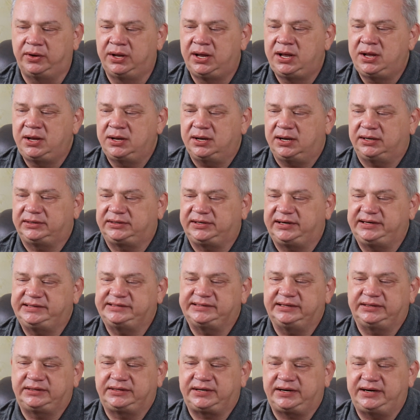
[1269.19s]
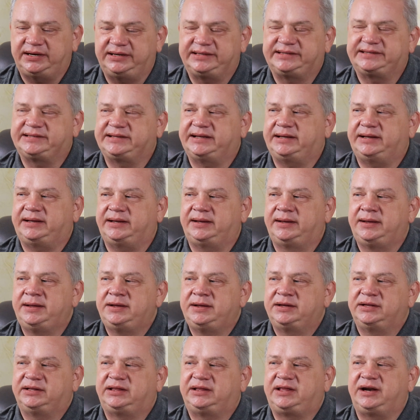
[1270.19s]
33 was generally a
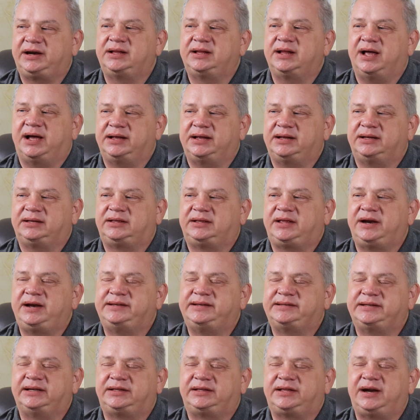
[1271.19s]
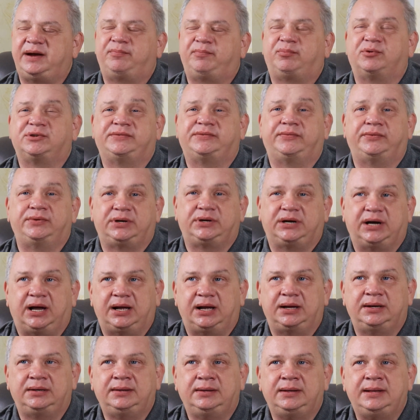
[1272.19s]
number of theirs. Also, 33
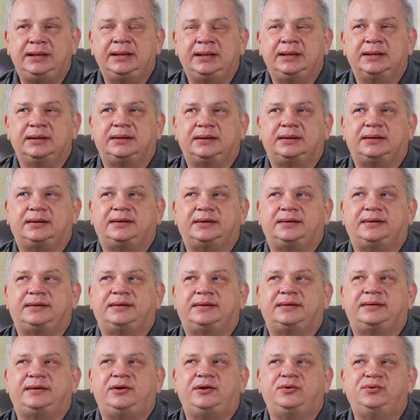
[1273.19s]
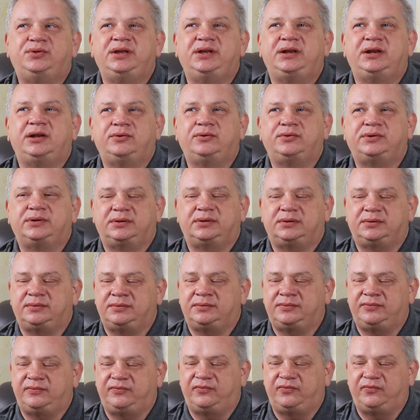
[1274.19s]
is a number of vertebrae
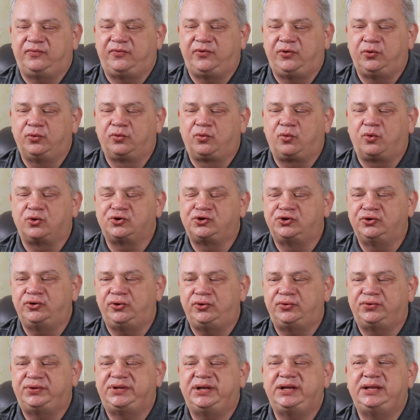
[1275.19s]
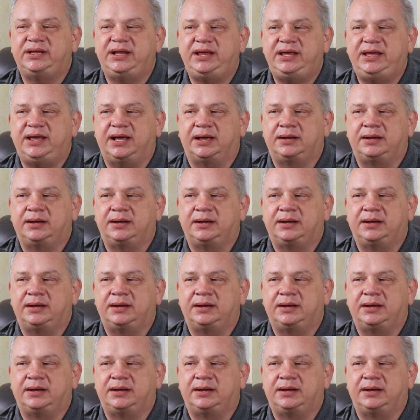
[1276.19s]
in the human spine.